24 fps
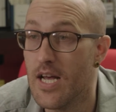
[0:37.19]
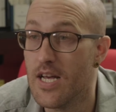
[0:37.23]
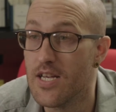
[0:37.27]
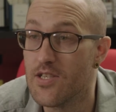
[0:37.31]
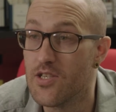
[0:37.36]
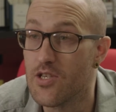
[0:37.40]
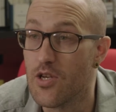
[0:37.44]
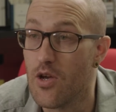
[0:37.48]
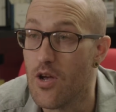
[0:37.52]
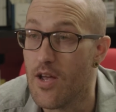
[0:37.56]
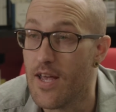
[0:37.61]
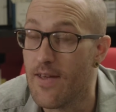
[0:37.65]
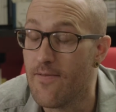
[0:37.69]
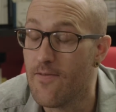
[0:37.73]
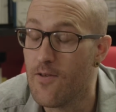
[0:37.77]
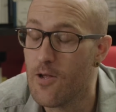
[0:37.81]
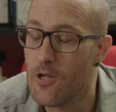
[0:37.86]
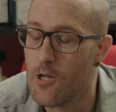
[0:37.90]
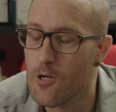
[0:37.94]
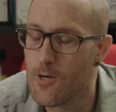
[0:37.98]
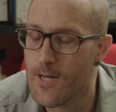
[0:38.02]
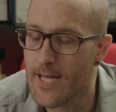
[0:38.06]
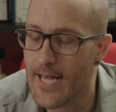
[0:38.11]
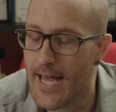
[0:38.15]
So if you
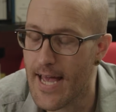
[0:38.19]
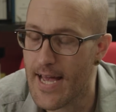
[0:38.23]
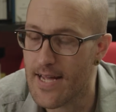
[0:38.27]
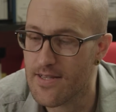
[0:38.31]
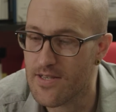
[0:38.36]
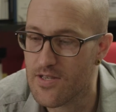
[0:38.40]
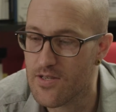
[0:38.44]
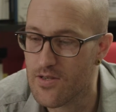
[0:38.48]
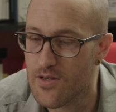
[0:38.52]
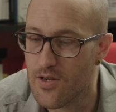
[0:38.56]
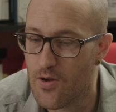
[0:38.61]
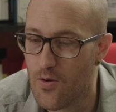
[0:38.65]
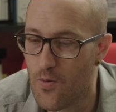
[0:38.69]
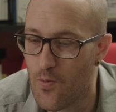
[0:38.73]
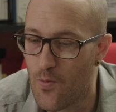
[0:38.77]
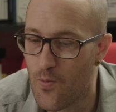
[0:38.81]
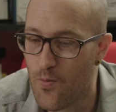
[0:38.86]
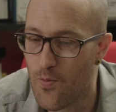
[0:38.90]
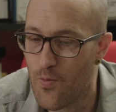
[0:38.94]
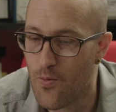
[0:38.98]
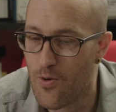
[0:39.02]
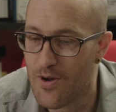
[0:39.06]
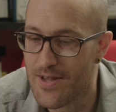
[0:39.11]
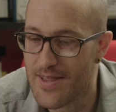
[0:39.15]
look at
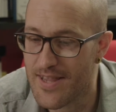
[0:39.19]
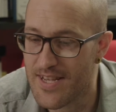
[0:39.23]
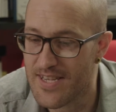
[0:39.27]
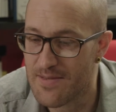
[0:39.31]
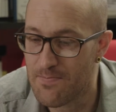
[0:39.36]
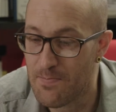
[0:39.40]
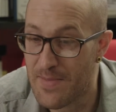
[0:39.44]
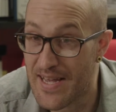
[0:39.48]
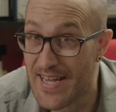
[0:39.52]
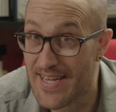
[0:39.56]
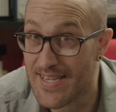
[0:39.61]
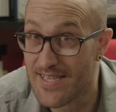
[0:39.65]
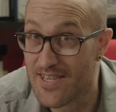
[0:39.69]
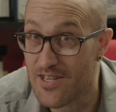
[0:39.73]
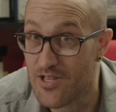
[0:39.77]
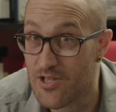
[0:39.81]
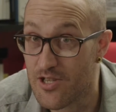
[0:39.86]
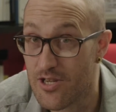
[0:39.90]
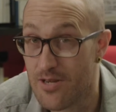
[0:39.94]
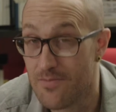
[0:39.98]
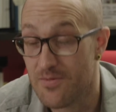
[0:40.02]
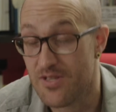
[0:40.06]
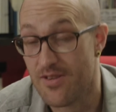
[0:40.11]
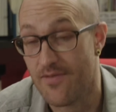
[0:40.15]
what this means in
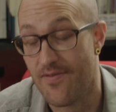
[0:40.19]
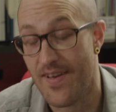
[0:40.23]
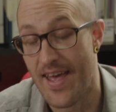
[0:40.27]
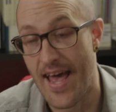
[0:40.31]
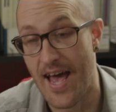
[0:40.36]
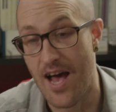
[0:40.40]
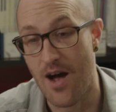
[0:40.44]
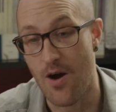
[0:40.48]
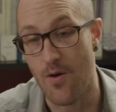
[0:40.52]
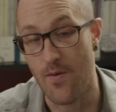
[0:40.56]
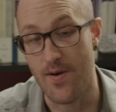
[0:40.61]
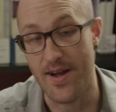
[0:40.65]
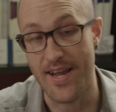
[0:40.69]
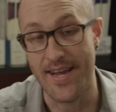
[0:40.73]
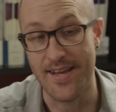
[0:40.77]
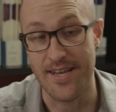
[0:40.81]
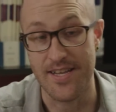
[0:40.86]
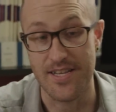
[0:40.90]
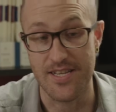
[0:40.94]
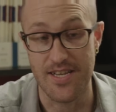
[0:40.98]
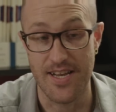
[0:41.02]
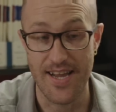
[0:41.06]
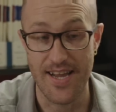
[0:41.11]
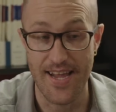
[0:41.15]
terms of how it
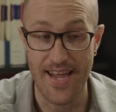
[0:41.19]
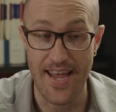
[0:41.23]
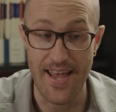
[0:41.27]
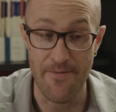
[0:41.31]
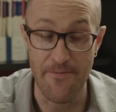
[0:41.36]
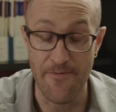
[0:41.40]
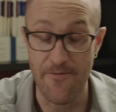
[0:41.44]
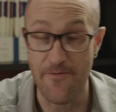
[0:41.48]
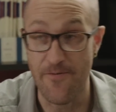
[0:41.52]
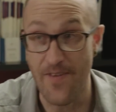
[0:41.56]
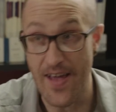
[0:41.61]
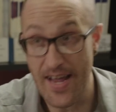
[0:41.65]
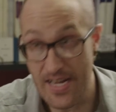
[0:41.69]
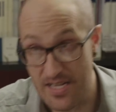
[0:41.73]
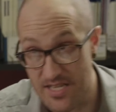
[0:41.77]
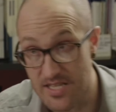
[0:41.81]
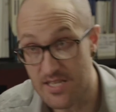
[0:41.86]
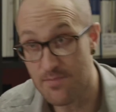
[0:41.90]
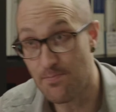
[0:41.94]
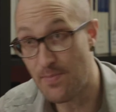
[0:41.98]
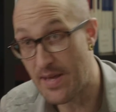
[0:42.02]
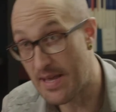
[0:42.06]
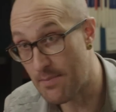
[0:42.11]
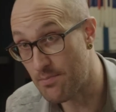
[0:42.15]

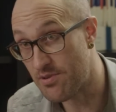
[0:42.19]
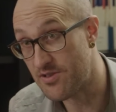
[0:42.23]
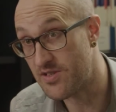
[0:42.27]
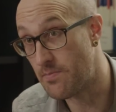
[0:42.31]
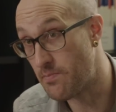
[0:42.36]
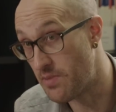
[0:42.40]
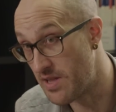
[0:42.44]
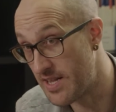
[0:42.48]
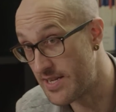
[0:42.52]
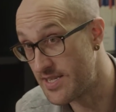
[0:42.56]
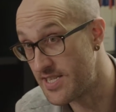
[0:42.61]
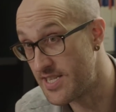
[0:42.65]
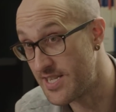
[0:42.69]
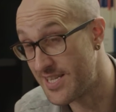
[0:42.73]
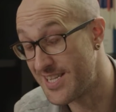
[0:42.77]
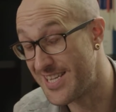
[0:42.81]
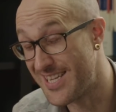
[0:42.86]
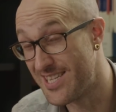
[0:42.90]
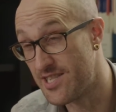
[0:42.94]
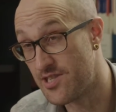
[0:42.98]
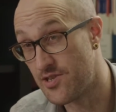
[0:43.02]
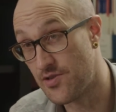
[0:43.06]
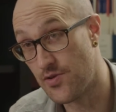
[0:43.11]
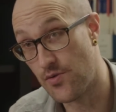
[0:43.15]
affects people's ability
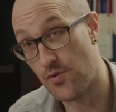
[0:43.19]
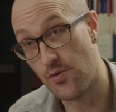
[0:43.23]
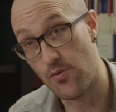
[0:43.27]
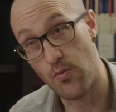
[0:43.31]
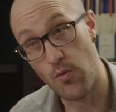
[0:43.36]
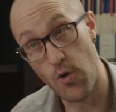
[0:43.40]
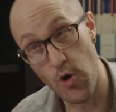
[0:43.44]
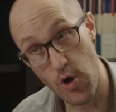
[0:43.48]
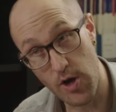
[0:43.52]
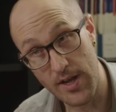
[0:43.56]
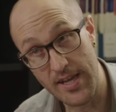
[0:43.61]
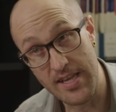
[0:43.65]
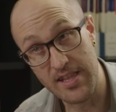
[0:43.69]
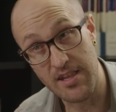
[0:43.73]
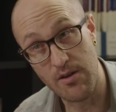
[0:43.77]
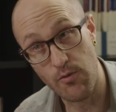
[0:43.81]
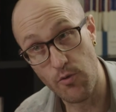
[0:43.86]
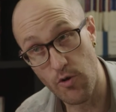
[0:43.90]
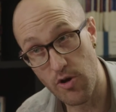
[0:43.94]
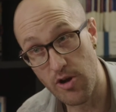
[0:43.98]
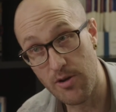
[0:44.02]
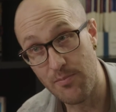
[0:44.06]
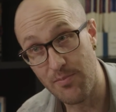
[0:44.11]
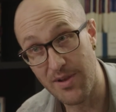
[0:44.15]
to work in the
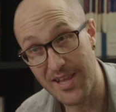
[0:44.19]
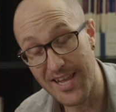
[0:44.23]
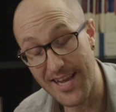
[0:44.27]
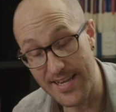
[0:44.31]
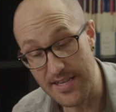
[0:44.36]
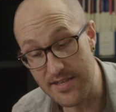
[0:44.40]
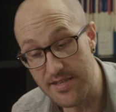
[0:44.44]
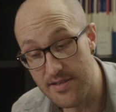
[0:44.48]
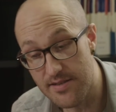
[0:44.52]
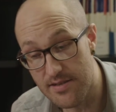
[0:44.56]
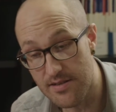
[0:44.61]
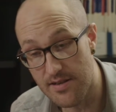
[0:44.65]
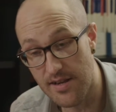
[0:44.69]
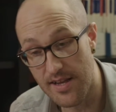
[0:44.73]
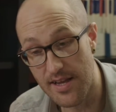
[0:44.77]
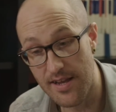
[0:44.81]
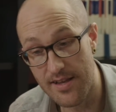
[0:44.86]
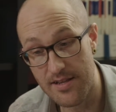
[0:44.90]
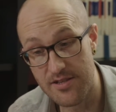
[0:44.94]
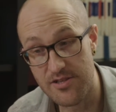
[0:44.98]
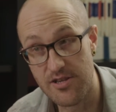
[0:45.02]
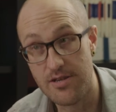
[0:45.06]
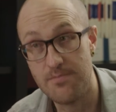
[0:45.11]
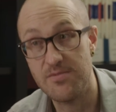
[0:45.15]
workplace,
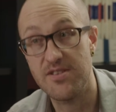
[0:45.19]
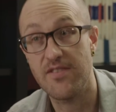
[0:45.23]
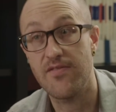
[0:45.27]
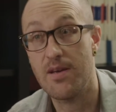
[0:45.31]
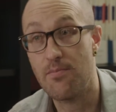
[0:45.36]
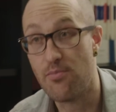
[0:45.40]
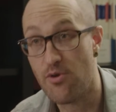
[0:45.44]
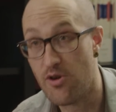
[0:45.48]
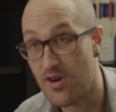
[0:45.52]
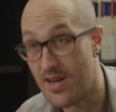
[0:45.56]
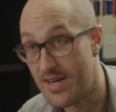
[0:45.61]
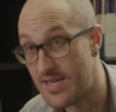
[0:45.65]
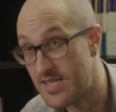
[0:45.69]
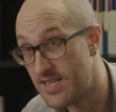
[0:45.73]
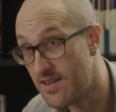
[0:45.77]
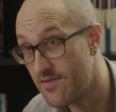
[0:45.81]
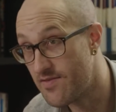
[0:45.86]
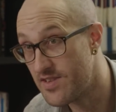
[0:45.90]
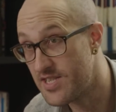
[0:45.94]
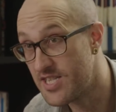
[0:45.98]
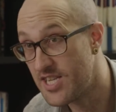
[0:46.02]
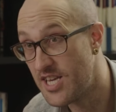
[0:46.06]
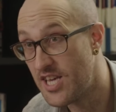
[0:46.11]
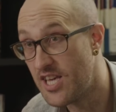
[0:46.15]
in terms of their
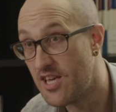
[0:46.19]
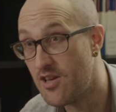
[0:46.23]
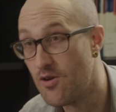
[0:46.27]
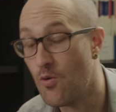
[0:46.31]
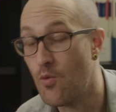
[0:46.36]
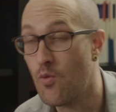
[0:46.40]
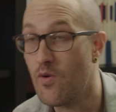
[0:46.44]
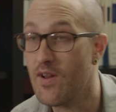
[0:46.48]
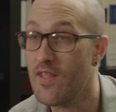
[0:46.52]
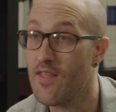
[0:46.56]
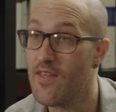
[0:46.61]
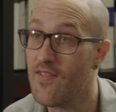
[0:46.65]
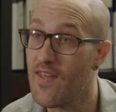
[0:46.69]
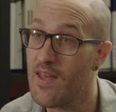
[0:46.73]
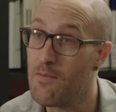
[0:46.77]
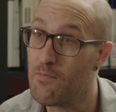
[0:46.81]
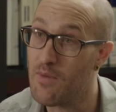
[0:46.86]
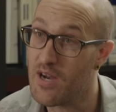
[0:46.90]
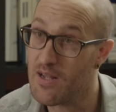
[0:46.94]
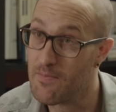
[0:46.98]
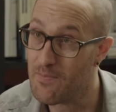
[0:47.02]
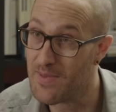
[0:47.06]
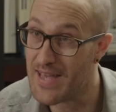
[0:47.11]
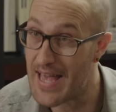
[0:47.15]
productivity or whether they
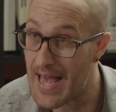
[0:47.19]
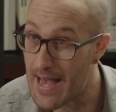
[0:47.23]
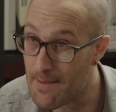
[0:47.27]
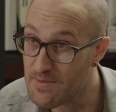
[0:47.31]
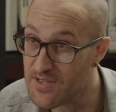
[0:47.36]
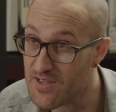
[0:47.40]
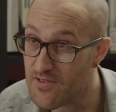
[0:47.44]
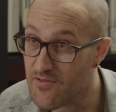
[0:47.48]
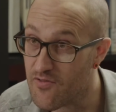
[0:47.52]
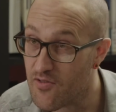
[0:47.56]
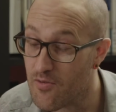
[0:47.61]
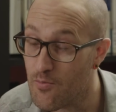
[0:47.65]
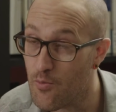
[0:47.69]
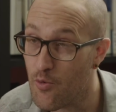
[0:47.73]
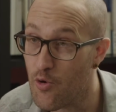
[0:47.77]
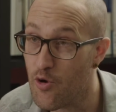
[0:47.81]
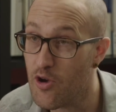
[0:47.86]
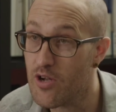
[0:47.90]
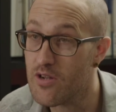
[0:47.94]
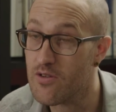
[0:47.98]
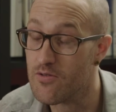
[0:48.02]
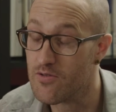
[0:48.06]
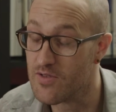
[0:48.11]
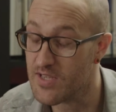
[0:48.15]
might be absent from
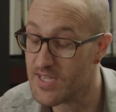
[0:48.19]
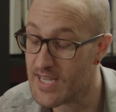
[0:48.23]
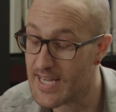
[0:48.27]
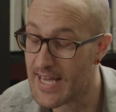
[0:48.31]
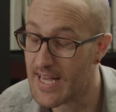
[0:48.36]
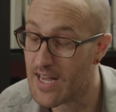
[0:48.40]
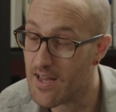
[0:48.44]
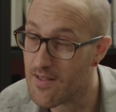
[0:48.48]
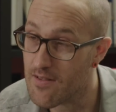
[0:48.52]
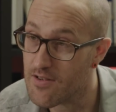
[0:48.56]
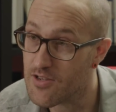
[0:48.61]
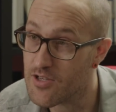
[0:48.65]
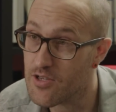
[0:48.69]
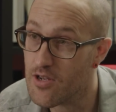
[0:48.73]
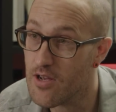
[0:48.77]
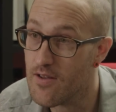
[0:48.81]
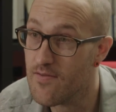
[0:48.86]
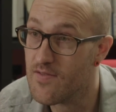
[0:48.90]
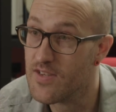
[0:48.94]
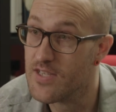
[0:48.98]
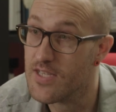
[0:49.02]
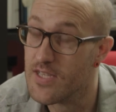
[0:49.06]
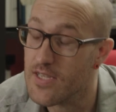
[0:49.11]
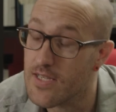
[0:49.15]
work or seeking other
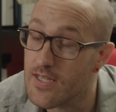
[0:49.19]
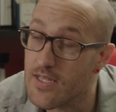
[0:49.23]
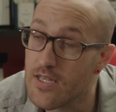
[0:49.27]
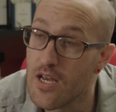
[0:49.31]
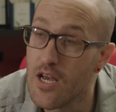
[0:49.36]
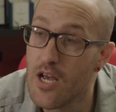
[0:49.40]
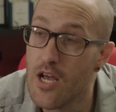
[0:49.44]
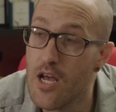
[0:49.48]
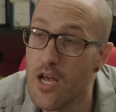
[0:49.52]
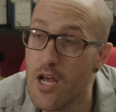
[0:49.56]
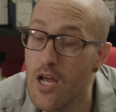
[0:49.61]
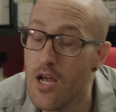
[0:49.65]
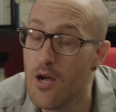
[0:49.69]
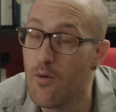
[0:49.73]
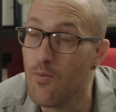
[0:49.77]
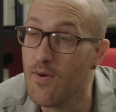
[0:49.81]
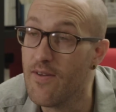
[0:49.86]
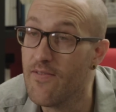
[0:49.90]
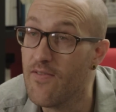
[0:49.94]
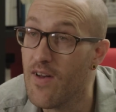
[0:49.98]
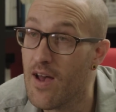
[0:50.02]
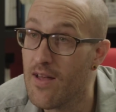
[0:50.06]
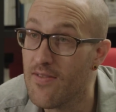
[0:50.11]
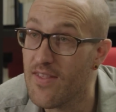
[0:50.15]
services, we
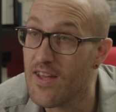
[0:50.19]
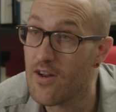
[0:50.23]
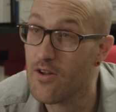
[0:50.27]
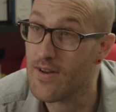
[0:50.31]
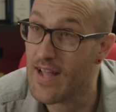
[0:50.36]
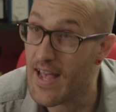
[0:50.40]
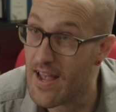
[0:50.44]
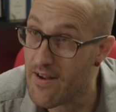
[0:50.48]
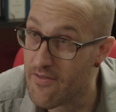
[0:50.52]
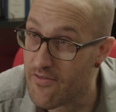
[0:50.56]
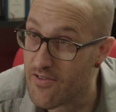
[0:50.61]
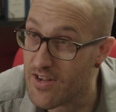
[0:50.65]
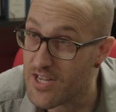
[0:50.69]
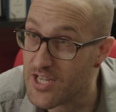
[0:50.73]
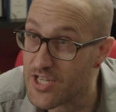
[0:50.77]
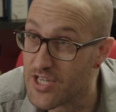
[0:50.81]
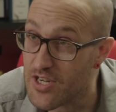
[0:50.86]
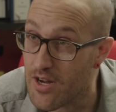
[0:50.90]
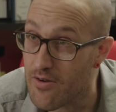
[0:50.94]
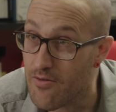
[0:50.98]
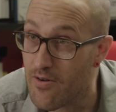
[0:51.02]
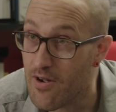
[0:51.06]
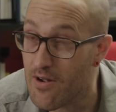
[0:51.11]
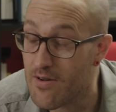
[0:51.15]
found that on average
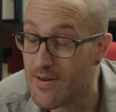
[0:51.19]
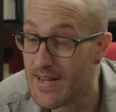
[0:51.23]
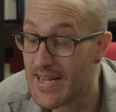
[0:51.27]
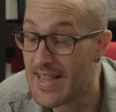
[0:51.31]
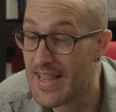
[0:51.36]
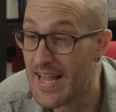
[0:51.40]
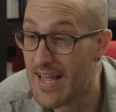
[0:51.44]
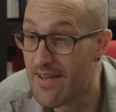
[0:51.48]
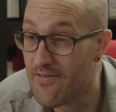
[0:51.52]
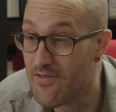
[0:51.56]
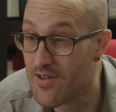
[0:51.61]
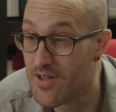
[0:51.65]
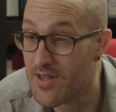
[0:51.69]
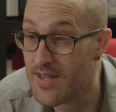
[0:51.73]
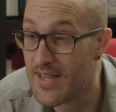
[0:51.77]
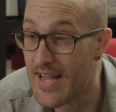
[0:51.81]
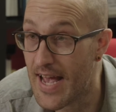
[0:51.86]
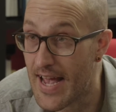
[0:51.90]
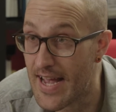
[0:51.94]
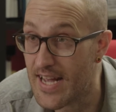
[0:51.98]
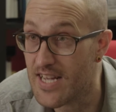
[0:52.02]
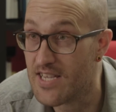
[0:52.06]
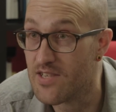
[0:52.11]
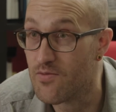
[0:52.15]
around 11
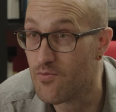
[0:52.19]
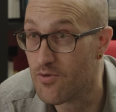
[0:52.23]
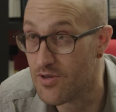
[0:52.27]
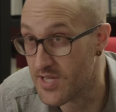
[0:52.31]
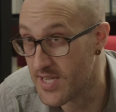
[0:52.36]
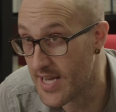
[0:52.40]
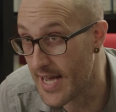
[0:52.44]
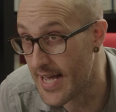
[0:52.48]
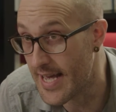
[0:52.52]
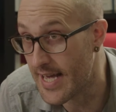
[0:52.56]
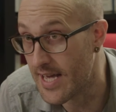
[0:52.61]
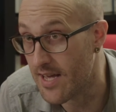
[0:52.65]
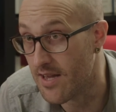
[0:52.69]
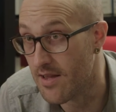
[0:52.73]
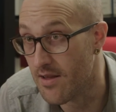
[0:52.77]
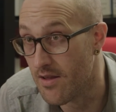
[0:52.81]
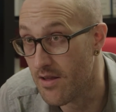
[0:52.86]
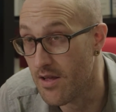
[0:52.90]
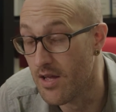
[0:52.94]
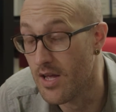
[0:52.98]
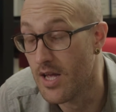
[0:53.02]
days were taken